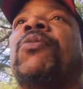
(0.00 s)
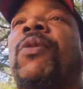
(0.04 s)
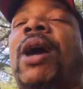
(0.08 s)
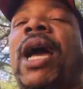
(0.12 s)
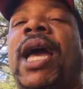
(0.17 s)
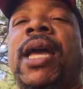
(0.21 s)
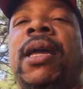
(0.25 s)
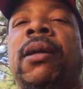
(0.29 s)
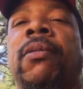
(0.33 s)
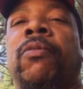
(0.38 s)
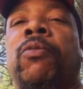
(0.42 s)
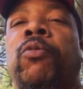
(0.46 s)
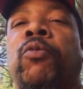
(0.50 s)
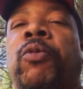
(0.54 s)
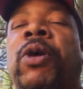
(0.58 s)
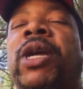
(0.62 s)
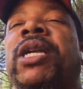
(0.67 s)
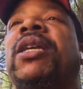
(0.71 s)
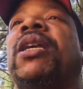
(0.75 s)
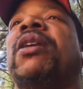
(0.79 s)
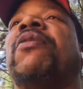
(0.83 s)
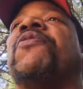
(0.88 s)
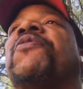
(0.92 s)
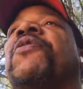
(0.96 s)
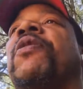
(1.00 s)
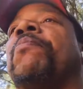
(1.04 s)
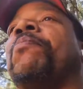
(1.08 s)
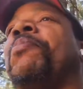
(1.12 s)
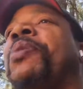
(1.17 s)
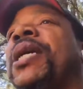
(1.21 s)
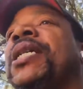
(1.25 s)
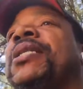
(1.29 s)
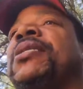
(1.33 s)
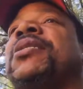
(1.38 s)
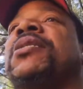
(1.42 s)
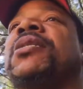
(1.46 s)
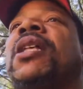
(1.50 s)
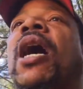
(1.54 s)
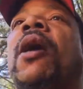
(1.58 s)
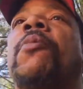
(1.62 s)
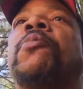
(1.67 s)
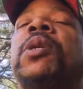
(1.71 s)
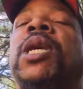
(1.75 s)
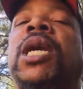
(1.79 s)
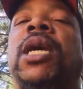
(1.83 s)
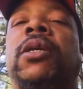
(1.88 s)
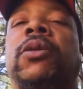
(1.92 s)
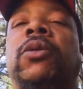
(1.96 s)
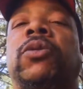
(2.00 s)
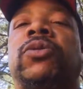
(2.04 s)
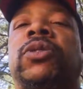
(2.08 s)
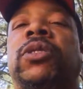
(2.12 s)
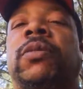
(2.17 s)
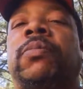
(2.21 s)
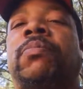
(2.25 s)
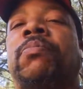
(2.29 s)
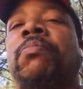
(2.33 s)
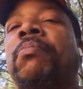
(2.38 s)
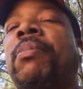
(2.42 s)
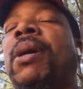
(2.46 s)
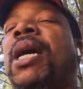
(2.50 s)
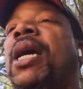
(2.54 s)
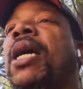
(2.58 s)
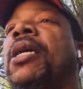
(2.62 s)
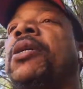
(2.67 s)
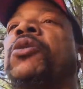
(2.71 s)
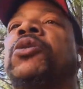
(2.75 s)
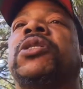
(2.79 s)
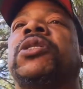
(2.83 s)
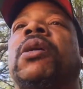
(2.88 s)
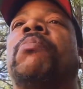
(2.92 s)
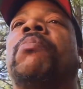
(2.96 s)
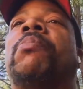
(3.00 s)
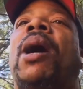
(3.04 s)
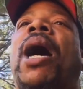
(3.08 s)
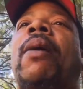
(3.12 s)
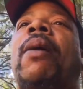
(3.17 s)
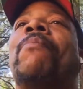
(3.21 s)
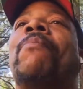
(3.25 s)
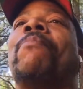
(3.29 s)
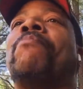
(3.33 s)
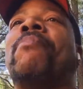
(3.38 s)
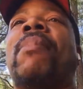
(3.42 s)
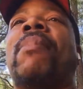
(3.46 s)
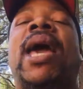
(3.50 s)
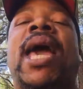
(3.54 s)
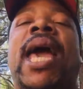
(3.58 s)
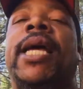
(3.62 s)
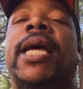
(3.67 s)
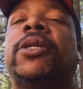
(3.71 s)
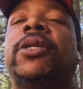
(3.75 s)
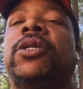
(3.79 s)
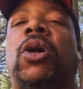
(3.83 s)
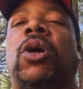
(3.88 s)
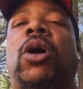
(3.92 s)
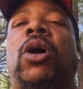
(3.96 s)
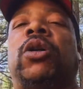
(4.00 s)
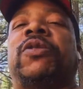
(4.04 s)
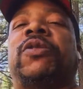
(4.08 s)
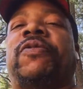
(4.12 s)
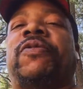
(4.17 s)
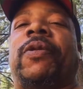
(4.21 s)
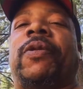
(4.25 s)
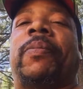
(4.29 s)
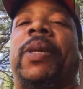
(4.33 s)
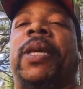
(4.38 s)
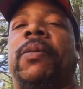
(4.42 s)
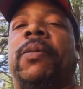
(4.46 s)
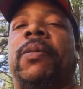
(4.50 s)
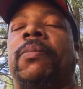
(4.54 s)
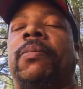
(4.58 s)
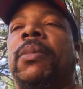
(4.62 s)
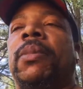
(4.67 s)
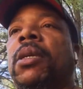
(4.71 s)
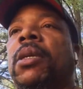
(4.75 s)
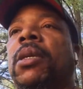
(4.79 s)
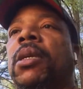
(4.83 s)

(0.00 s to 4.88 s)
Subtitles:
right? Ricky from Pit Stop Kennels. Man, I used to buy mad dogs from him.